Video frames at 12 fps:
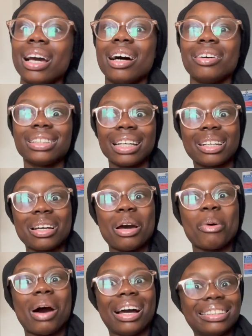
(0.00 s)
I was like,
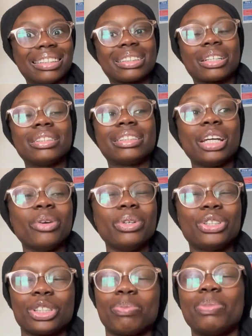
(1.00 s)
why is this continuing
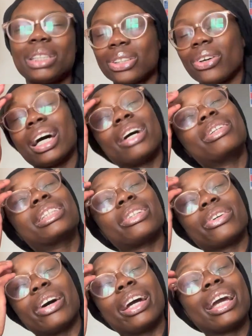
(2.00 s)
just be sold out? It was so
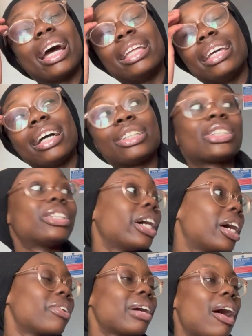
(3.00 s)
annoying. And then I just
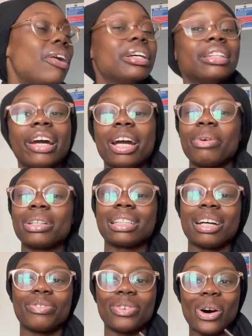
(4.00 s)
turned around and there it was and
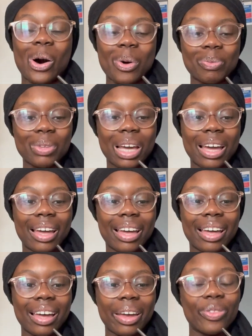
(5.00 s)
I thought,
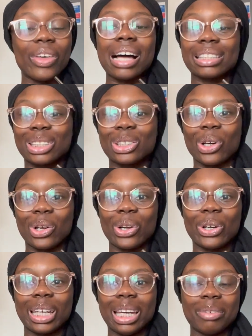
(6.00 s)
that's so
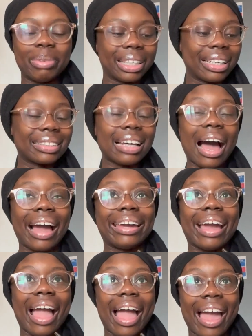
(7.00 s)
lucky, because I
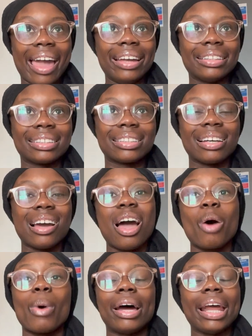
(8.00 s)
hate
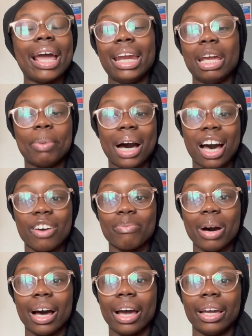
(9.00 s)
when any part of
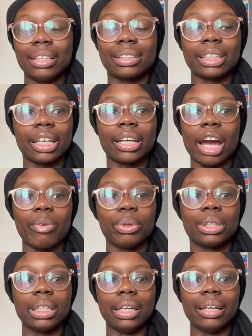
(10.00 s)
my skincare
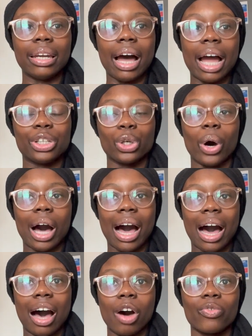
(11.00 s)
routine I don't
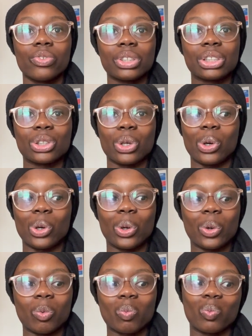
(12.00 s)
have,
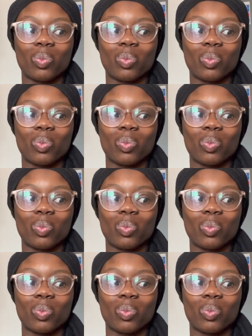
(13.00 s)
so